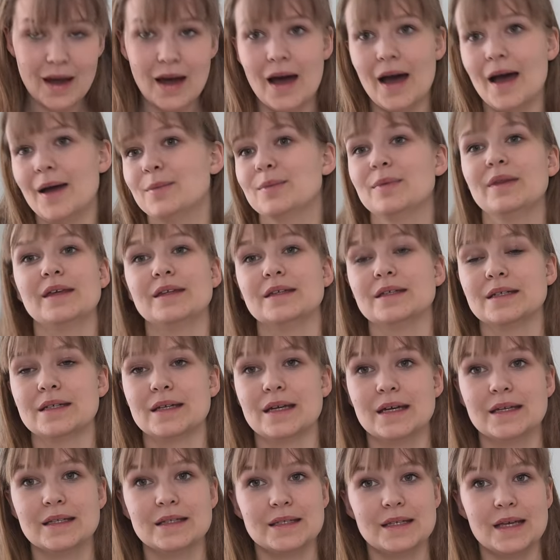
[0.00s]

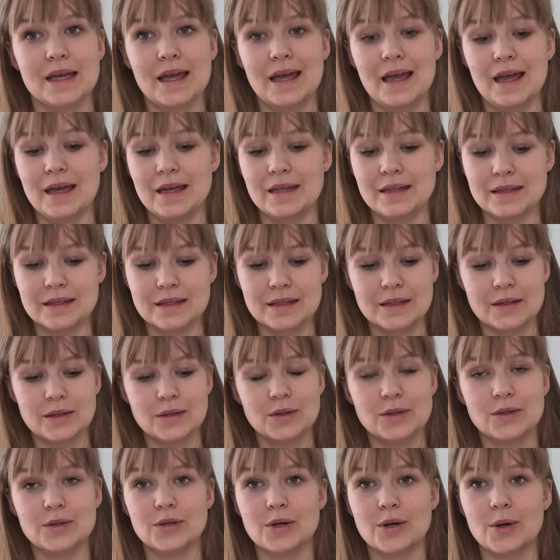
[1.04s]
knitting it in
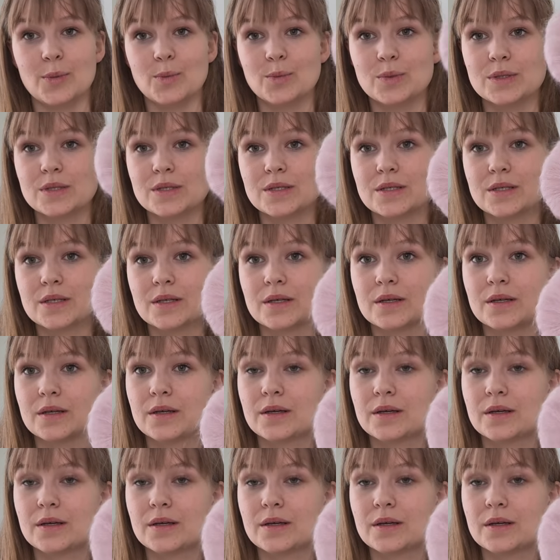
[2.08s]
Drops